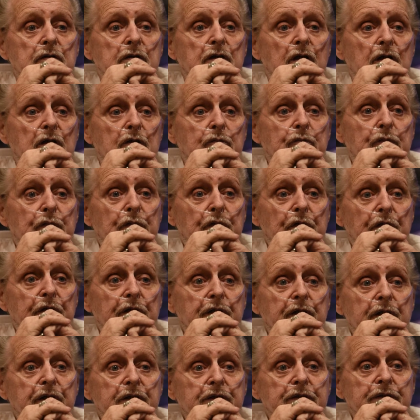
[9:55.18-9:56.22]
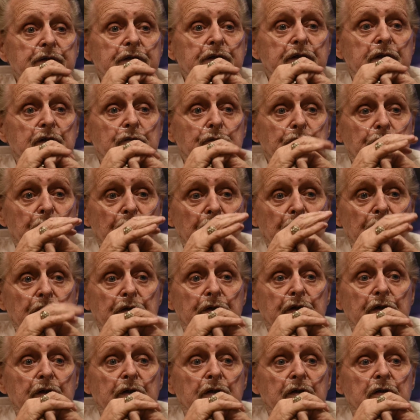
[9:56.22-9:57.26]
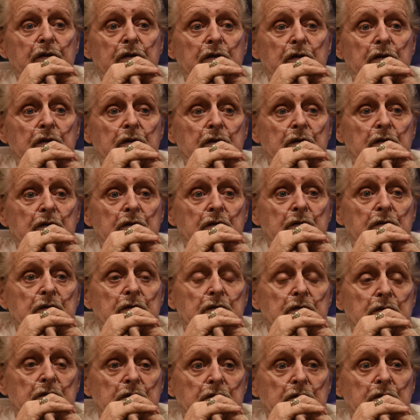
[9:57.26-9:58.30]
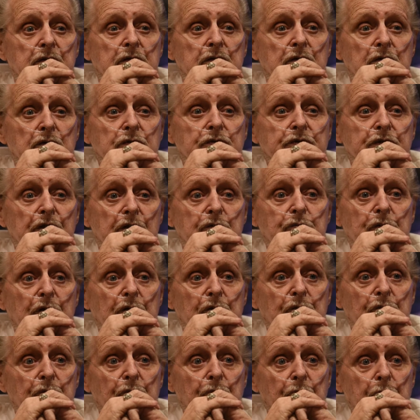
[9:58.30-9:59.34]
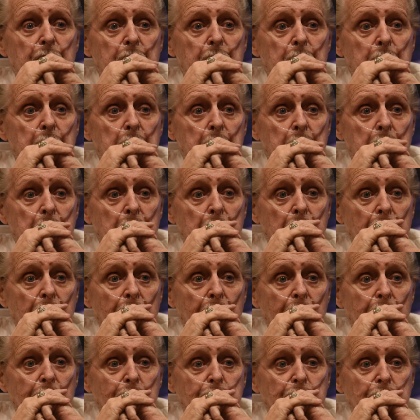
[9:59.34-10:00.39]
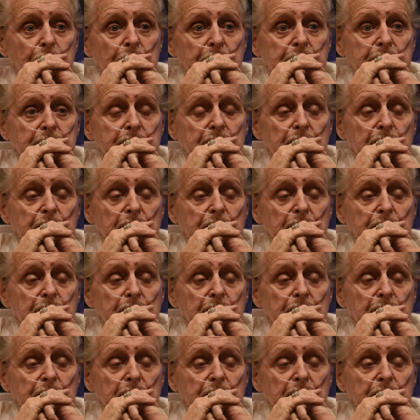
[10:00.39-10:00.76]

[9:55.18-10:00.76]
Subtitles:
cut them pretty easily compared to, you know, some of them. But